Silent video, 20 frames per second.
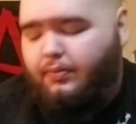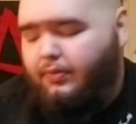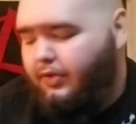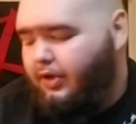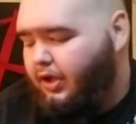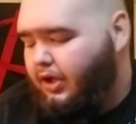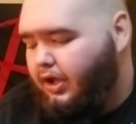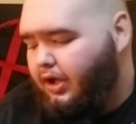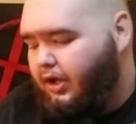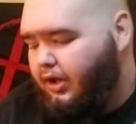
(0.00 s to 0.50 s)

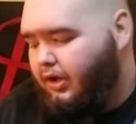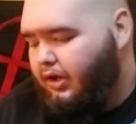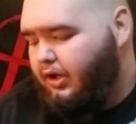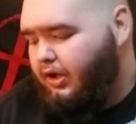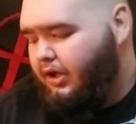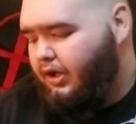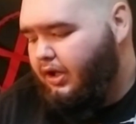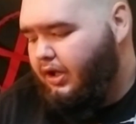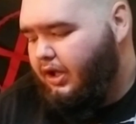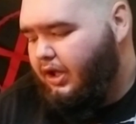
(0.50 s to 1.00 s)
And
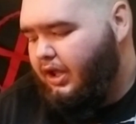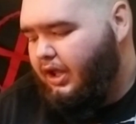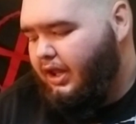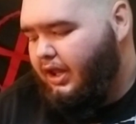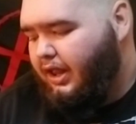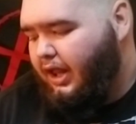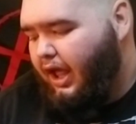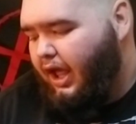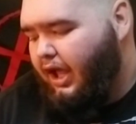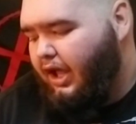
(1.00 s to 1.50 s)
in
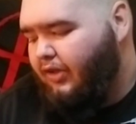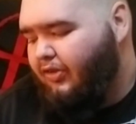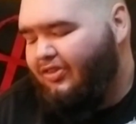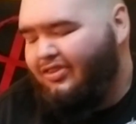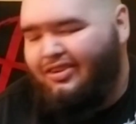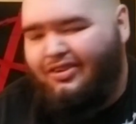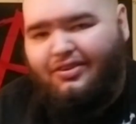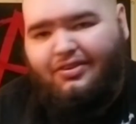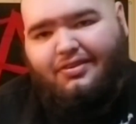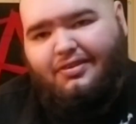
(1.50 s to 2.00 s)
that
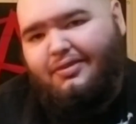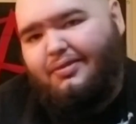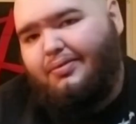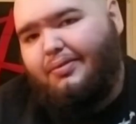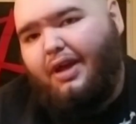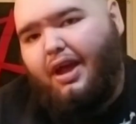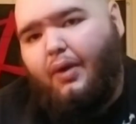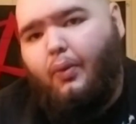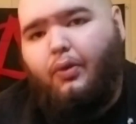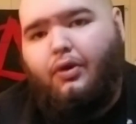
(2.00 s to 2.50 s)
instance,
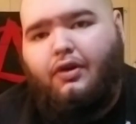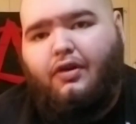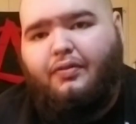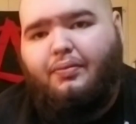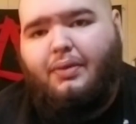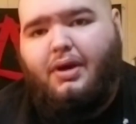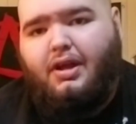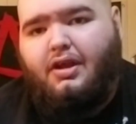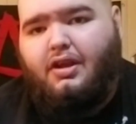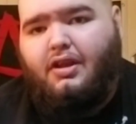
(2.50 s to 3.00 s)
I wouldn't have
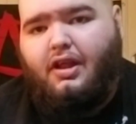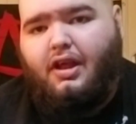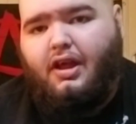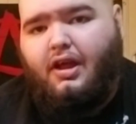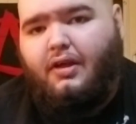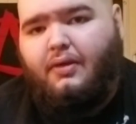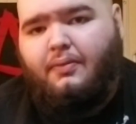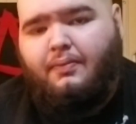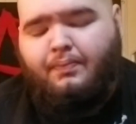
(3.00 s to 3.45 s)
minded that.